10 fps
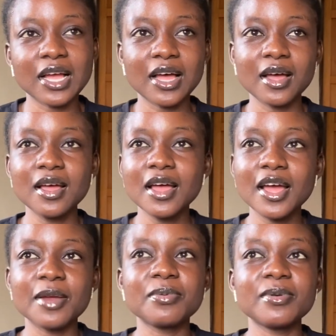
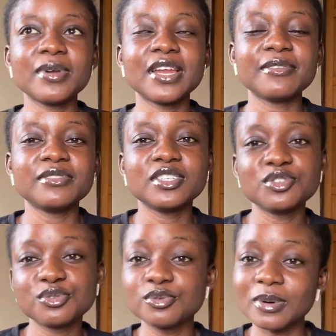I pray when I finish
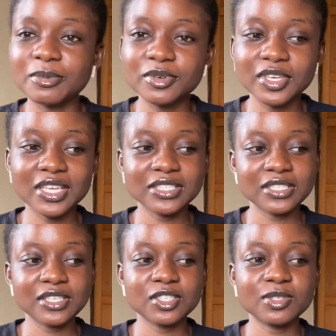school I'm going to get
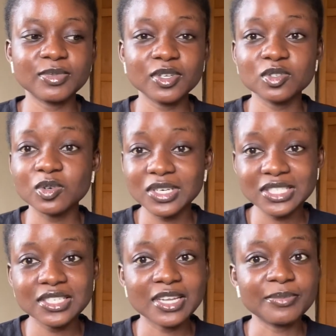internship, because
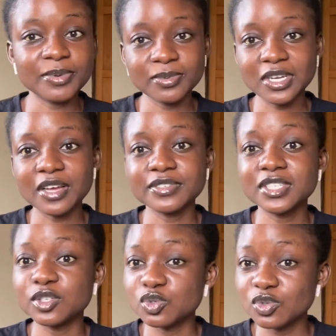honestly there are people that have
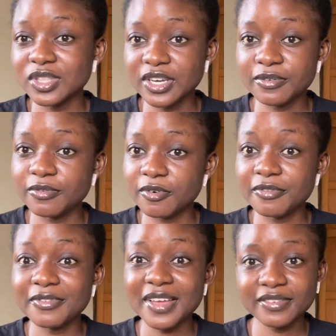stayed 2, 3, 4,
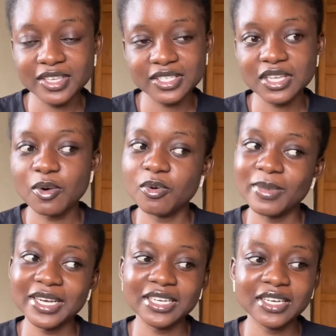5 years at home
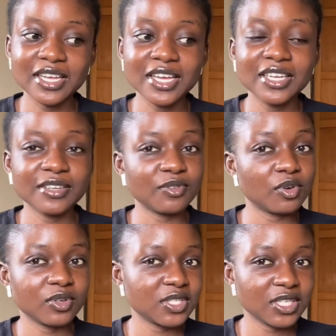and then they've not
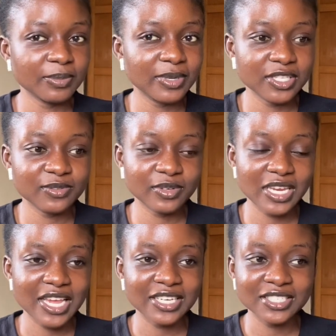gotten a place for
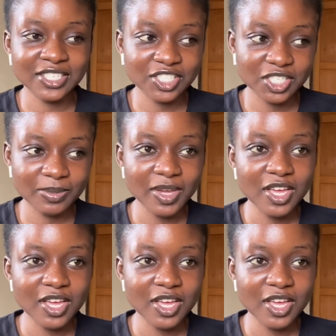their internship.